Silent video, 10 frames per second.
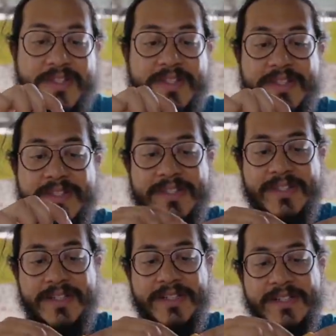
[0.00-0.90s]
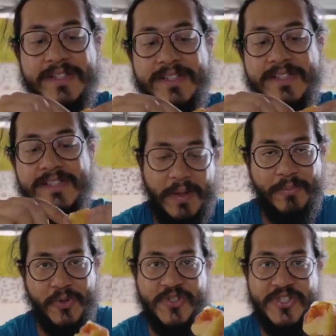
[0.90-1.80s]
this is they
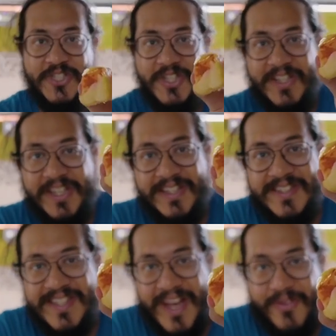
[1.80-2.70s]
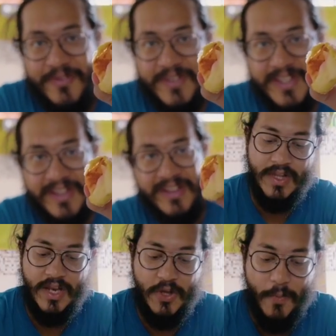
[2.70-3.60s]
put chili inside of it
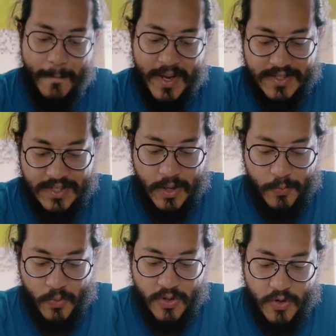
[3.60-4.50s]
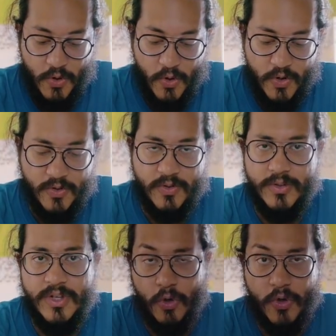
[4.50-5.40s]
then you mix it up with your
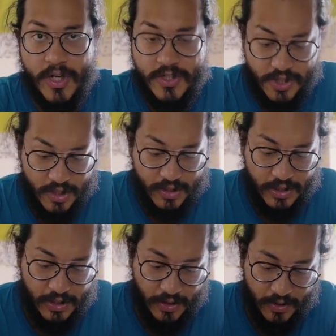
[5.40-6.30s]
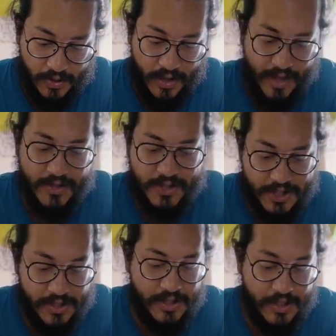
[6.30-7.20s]
coconut chutney and the
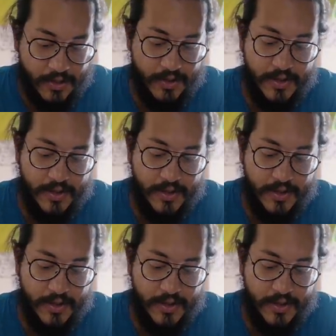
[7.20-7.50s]
chili